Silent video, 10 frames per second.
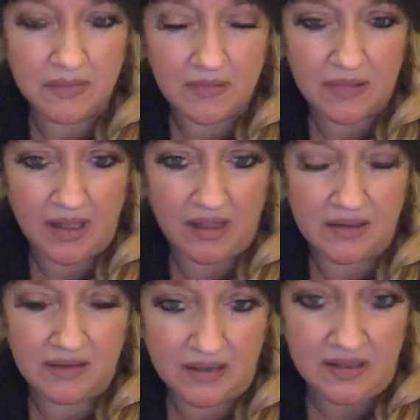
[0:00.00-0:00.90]
thank
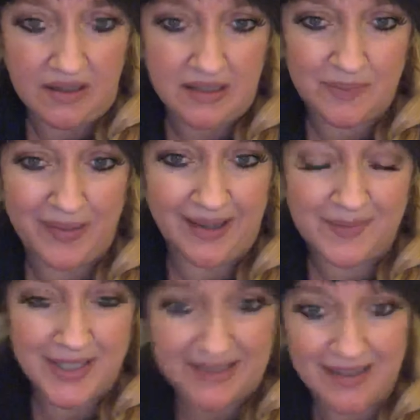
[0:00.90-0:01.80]
goodness. But I
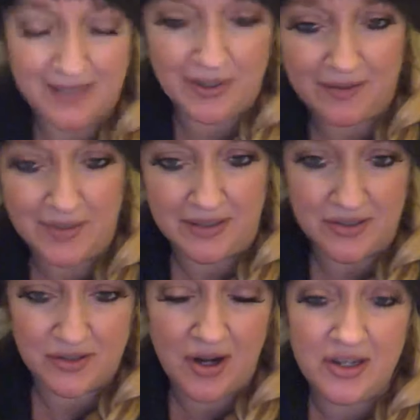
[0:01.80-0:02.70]
mean, it's not about being
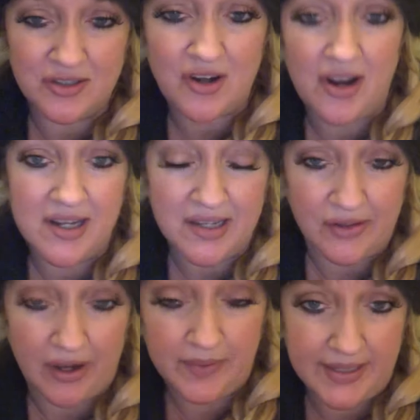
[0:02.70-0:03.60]
strong
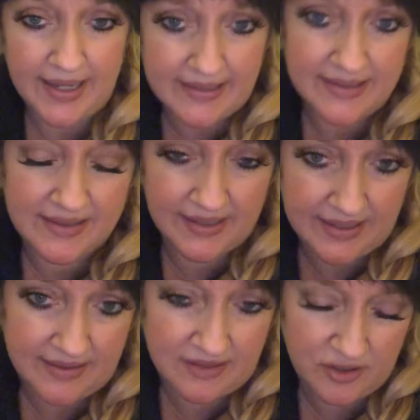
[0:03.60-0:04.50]
either. I mean, yes, it
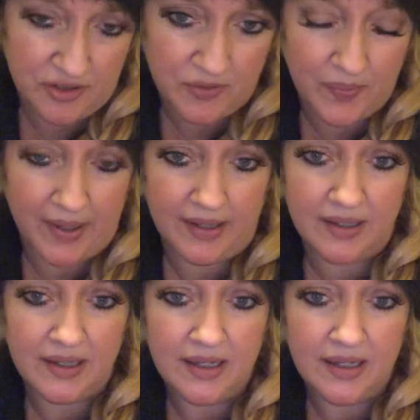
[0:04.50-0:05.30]
is too, but